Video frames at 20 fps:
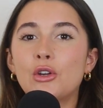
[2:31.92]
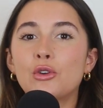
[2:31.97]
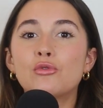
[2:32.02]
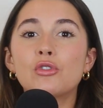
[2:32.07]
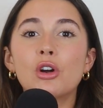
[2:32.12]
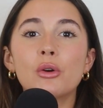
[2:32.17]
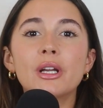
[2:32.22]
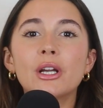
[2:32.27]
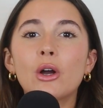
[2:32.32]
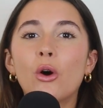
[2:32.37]

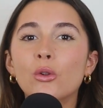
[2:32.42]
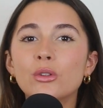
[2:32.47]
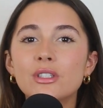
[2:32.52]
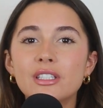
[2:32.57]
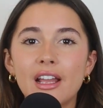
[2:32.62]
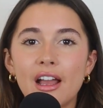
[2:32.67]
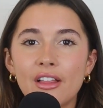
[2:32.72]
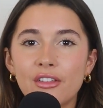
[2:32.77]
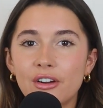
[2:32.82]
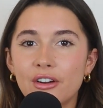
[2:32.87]
growing old
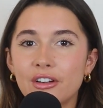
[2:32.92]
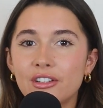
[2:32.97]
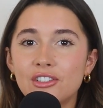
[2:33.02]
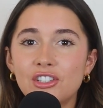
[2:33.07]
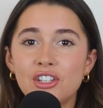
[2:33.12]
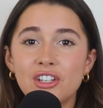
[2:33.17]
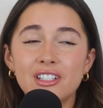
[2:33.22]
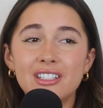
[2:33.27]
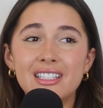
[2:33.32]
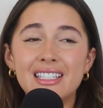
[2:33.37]
together and
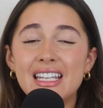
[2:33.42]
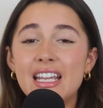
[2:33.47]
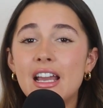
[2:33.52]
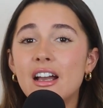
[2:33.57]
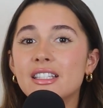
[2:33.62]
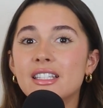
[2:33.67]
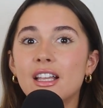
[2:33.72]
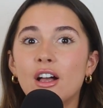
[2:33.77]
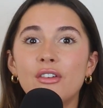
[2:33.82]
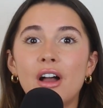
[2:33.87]
she could see
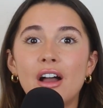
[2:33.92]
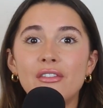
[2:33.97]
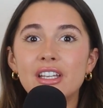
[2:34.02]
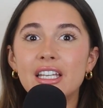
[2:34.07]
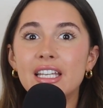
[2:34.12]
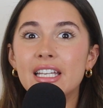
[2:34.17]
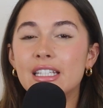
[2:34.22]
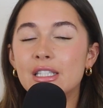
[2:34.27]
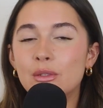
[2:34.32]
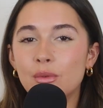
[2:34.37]
herself having
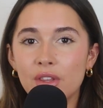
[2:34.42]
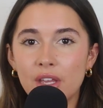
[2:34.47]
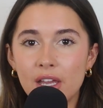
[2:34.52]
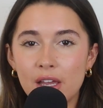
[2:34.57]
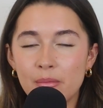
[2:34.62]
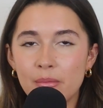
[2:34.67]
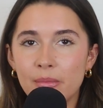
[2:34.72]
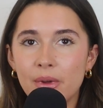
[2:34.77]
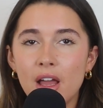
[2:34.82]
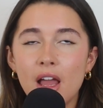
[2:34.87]
kids with
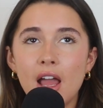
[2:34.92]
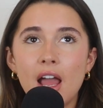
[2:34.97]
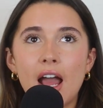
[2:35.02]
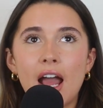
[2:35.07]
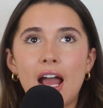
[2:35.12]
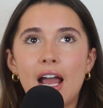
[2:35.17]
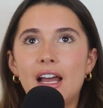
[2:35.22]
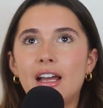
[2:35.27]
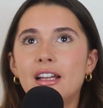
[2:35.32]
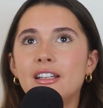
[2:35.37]
him
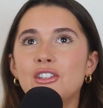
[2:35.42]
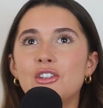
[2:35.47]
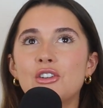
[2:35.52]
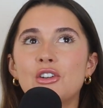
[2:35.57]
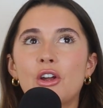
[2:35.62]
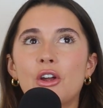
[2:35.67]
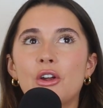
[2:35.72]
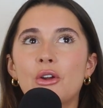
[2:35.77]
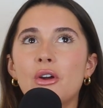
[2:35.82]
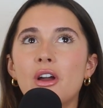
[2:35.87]
and,
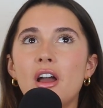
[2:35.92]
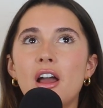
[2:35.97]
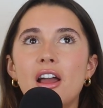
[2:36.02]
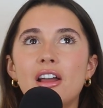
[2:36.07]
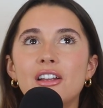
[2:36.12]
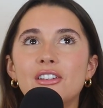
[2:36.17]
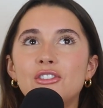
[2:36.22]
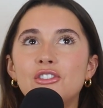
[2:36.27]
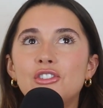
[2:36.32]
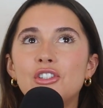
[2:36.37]

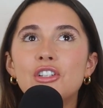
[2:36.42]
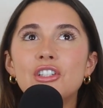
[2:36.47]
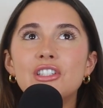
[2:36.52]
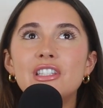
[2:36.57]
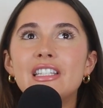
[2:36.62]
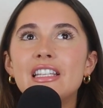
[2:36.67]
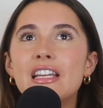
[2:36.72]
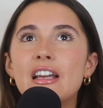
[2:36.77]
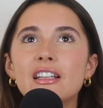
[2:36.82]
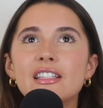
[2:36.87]
she could
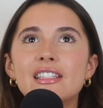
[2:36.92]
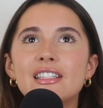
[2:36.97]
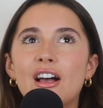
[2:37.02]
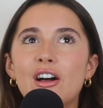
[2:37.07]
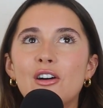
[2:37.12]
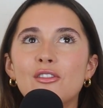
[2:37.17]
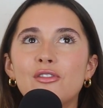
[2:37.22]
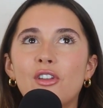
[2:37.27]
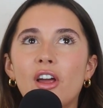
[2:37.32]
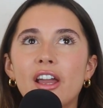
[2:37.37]
see
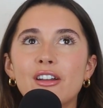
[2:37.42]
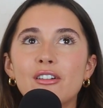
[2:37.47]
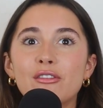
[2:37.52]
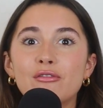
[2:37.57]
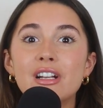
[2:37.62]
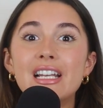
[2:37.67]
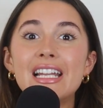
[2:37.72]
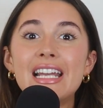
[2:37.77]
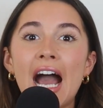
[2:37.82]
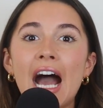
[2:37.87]
herself like
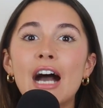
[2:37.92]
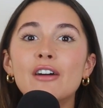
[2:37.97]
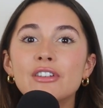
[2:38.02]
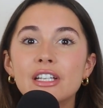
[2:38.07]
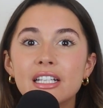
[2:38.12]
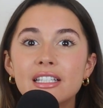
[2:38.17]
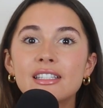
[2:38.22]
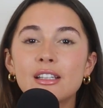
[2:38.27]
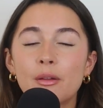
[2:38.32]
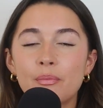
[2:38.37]
really
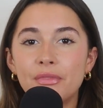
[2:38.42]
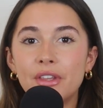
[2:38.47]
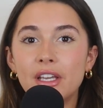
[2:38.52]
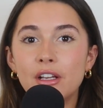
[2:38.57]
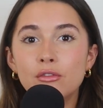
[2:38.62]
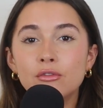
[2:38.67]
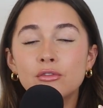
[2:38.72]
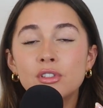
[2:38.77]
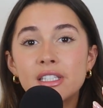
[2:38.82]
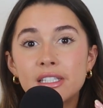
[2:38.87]
having
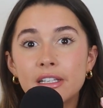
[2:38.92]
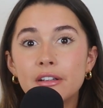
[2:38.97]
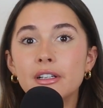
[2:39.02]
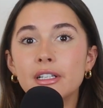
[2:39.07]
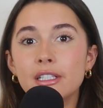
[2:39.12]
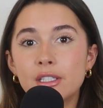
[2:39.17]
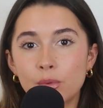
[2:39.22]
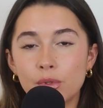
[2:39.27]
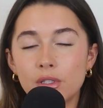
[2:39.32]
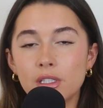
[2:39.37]
something
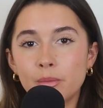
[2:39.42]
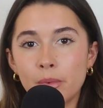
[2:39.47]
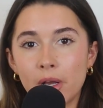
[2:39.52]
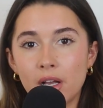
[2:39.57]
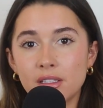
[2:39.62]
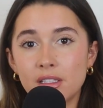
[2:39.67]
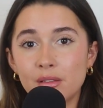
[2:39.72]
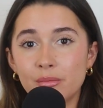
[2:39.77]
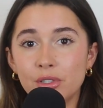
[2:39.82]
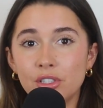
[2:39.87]
serious with this
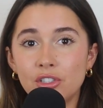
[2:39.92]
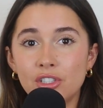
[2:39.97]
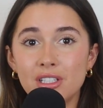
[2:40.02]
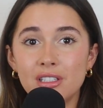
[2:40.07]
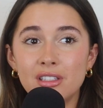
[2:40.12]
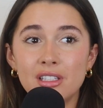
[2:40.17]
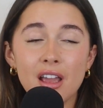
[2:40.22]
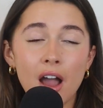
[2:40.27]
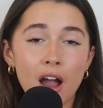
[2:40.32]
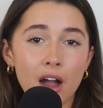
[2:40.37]
person, but
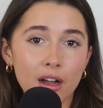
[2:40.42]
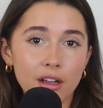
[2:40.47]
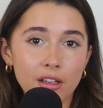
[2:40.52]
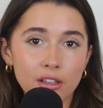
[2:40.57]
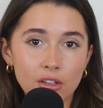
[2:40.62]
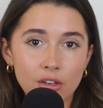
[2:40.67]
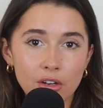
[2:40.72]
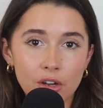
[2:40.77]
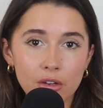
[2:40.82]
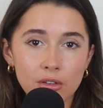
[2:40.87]
she's young,
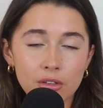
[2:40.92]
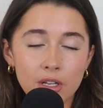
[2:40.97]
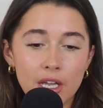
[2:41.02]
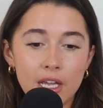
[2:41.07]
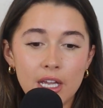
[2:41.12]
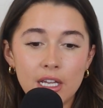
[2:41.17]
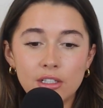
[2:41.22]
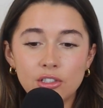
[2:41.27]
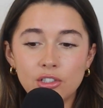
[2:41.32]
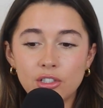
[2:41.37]

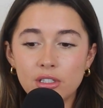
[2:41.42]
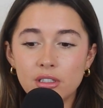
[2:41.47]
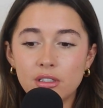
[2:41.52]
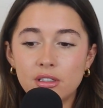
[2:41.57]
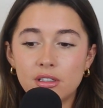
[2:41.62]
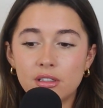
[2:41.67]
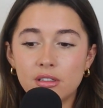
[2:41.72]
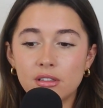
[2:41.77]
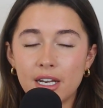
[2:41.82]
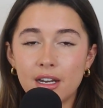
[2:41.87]

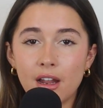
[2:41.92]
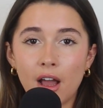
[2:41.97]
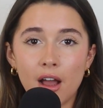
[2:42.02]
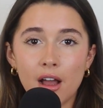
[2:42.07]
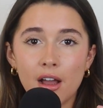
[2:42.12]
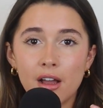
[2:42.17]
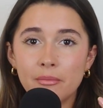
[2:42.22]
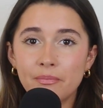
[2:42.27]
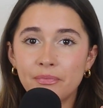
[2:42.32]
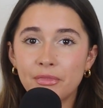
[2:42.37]
she's in
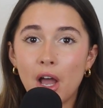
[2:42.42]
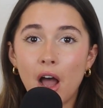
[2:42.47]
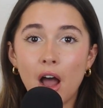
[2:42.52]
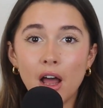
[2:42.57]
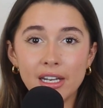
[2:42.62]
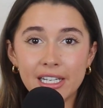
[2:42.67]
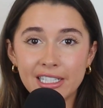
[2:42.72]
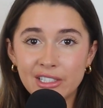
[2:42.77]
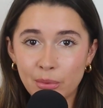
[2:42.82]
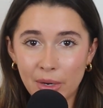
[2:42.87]
her
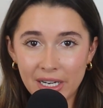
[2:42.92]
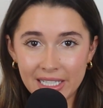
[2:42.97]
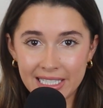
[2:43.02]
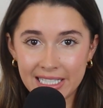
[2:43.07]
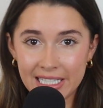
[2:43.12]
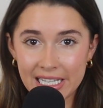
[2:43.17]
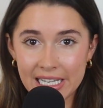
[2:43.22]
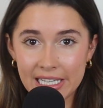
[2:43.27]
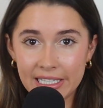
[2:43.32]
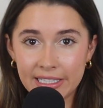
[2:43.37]
early
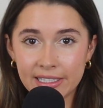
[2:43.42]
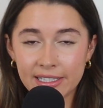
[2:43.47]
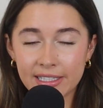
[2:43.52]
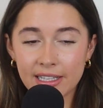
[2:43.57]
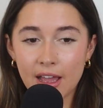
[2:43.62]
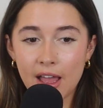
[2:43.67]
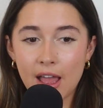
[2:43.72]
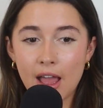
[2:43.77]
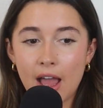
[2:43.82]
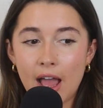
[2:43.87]
20s
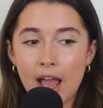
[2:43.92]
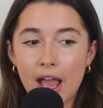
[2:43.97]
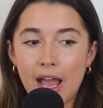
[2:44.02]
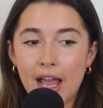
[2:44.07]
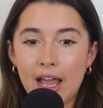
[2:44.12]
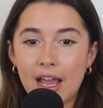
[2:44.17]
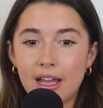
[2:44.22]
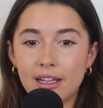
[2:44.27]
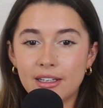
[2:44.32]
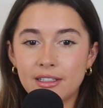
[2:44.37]

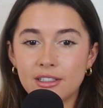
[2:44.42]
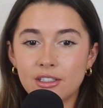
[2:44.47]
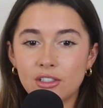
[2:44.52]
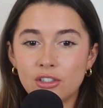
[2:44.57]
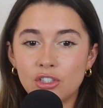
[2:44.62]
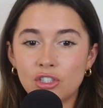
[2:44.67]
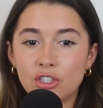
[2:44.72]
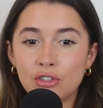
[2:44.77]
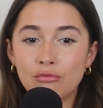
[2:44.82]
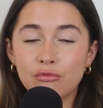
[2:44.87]
and
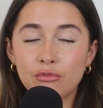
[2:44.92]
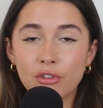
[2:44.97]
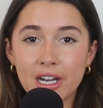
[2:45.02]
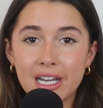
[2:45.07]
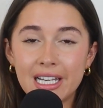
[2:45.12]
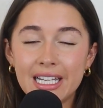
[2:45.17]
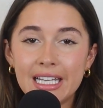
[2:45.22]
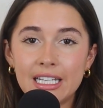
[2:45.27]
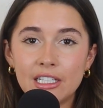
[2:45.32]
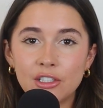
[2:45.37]
she
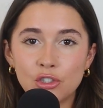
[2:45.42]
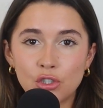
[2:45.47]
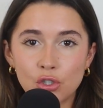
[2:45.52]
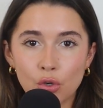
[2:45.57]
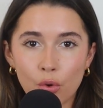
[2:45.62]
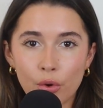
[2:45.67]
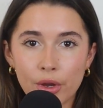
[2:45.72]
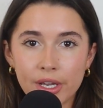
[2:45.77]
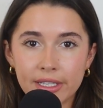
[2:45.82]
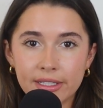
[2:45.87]
really
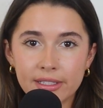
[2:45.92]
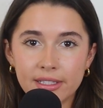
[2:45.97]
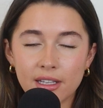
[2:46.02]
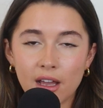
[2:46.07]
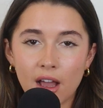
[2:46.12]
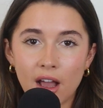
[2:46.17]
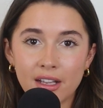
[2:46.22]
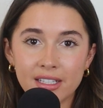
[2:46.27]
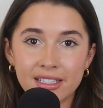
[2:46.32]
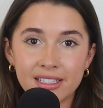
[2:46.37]
enjoys
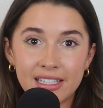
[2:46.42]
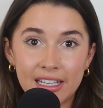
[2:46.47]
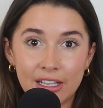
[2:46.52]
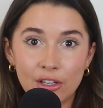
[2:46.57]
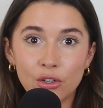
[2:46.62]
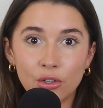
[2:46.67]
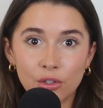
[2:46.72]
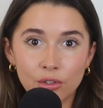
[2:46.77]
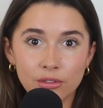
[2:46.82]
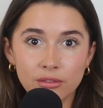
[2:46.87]
her
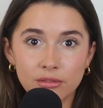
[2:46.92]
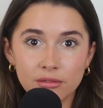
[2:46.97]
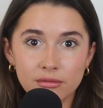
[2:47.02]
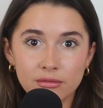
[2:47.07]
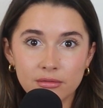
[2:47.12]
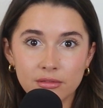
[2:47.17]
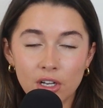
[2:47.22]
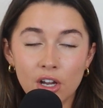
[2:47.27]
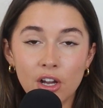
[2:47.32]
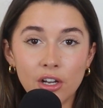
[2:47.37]

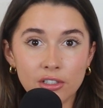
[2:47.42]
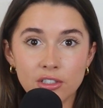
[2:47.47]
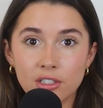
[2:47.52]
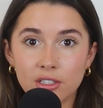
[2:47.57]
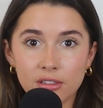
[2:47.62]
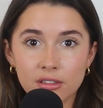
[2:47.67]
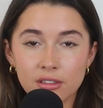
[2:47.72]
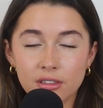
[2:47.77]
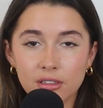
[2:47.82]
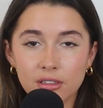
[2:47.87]
singlehood,